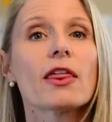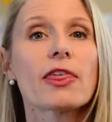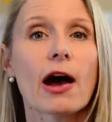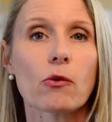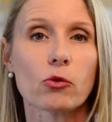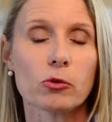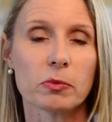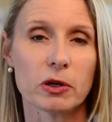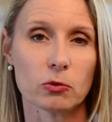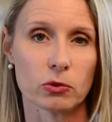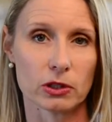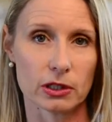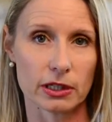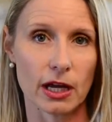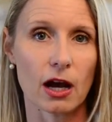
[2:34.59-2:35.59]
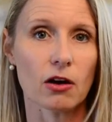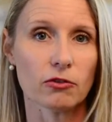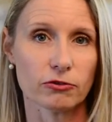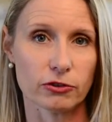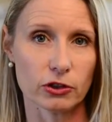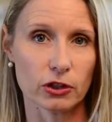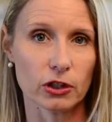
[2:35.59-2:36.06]
that will be really
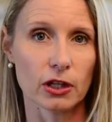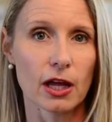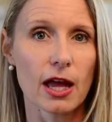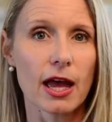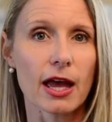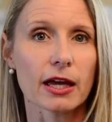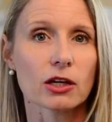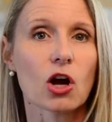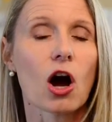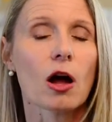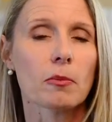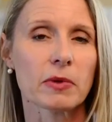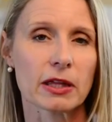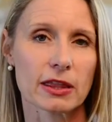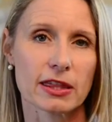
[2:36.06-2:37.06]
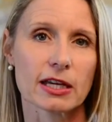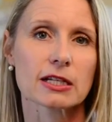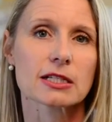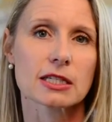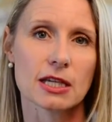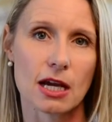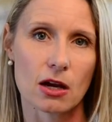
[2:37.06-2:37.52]
helpful in calming
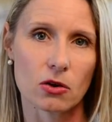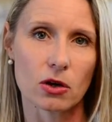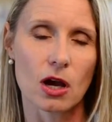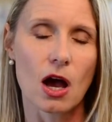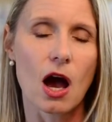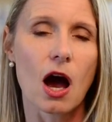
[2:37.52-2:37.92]
things down.